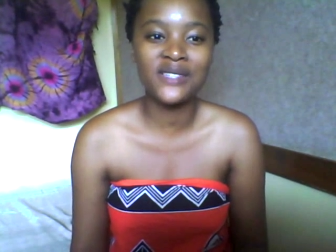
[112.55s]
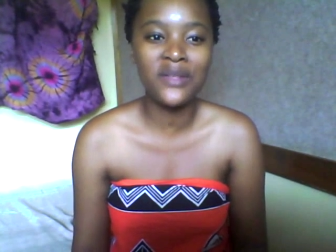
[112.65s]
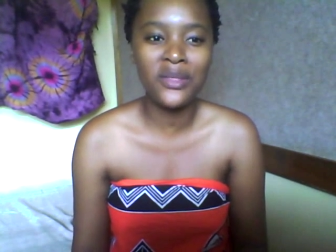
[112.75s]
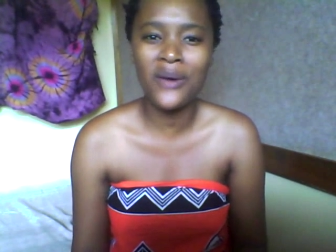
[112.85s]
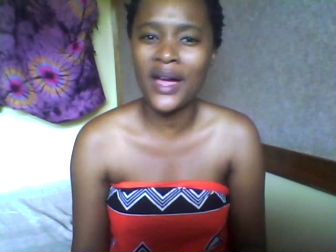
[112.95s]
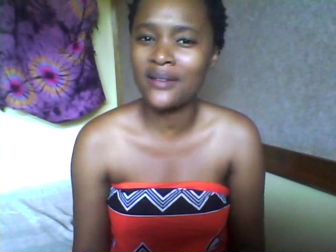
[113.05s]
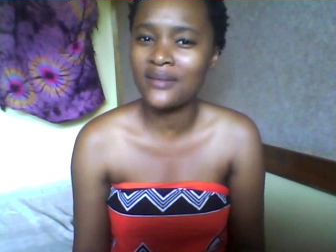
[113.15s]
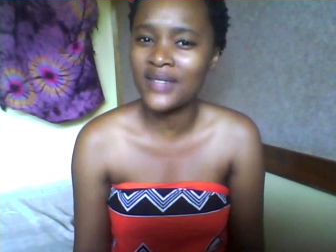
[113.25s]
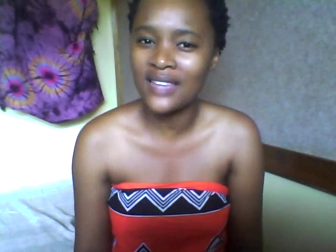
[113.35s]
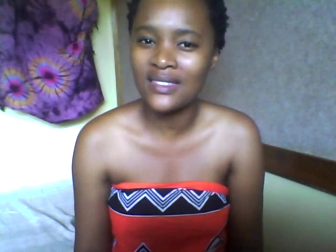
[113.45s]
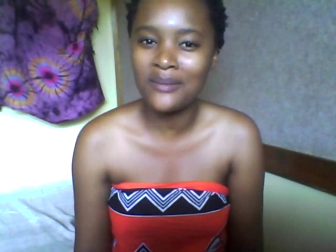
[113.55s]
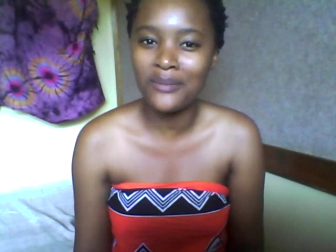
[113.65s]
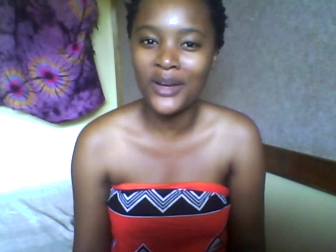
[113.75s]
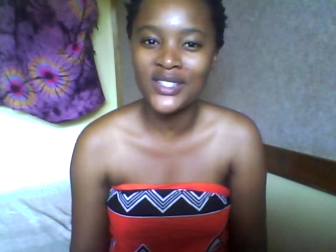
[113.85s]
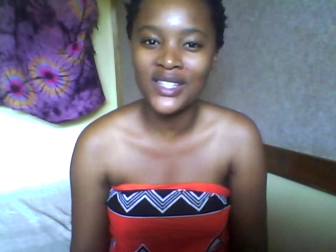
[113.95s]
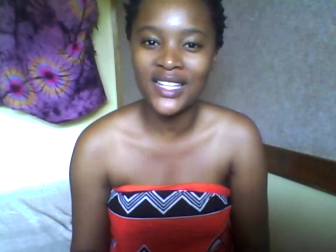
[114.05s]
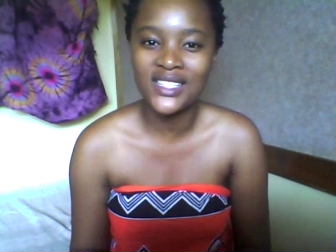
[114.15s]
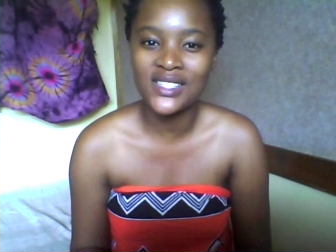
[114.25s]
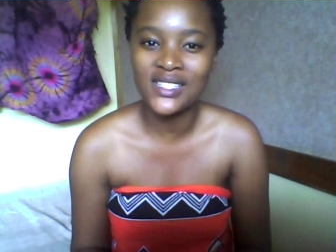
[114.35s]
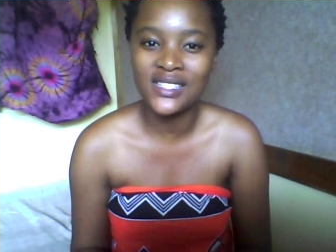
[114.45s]
Even though I get the impression
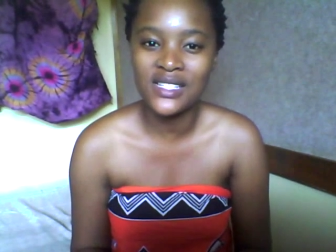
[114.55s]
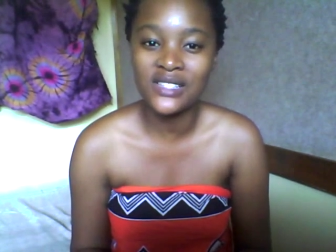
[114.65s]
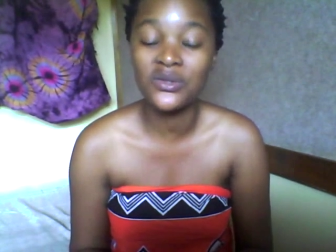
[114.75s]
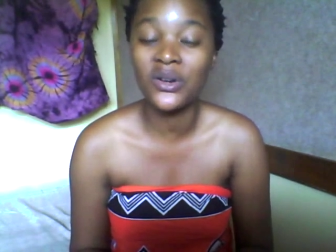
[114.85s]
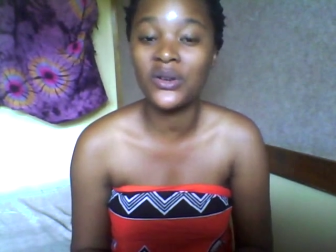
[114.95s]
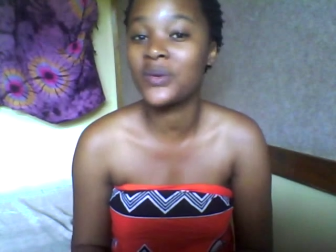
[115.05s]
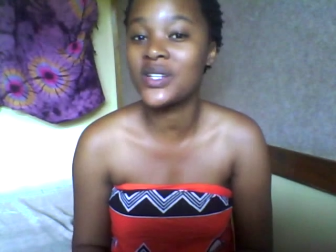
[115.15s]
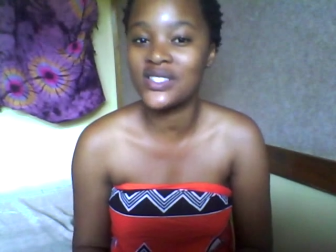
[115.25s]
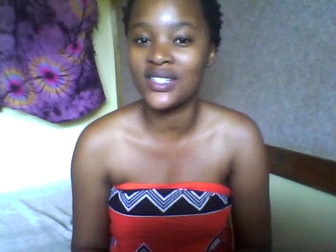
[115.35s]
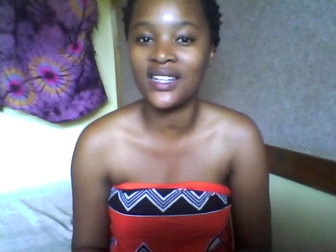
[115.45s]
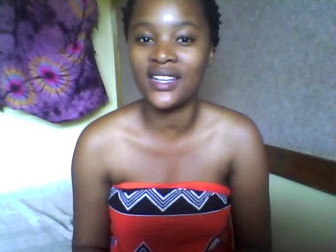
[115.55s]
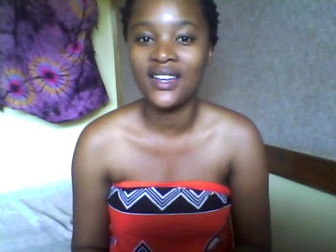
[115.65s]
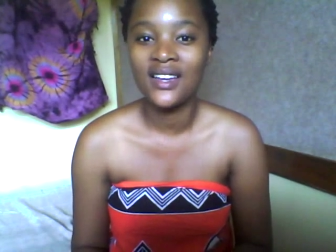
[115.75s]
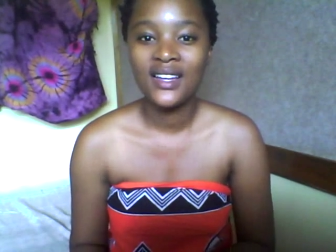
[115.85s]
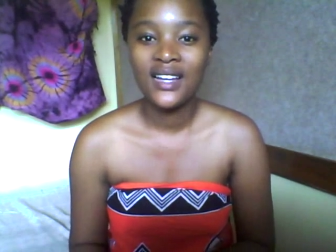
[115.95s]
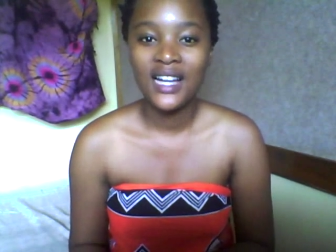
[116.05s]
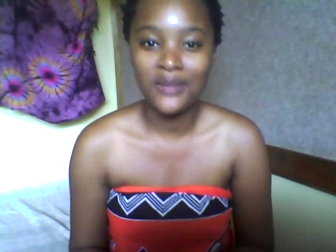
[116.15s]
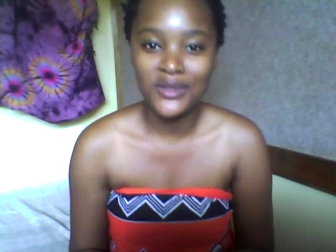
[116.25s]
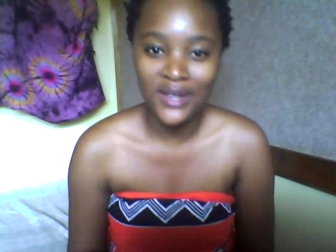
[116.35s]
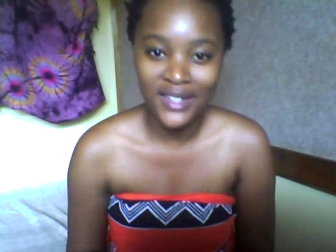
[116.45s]
that she is not originally a
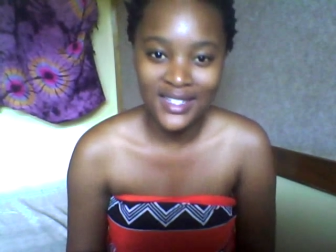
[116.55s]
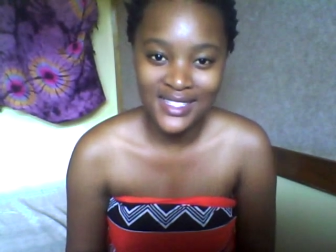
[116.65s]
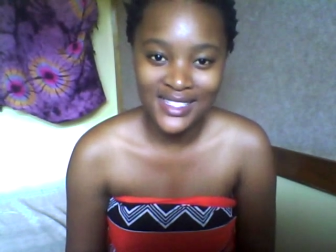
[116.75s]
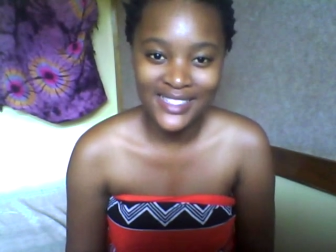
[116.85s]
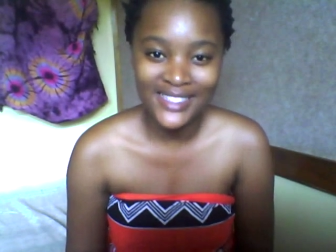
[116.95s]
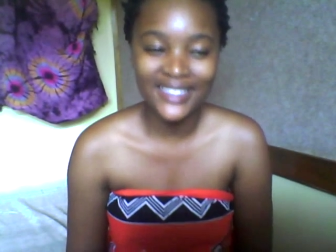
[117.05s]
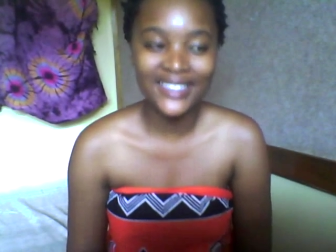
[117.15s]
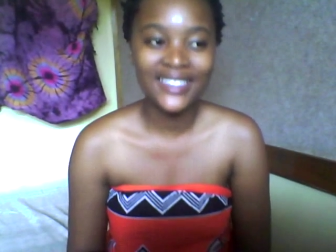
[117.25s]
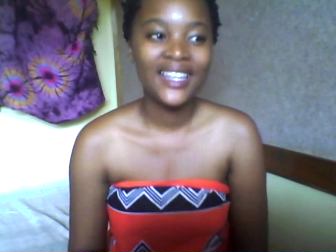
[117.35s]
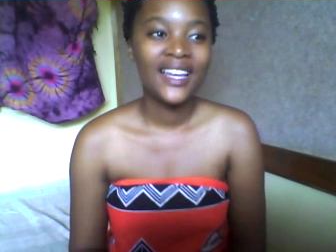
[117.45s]
Botswana citizen.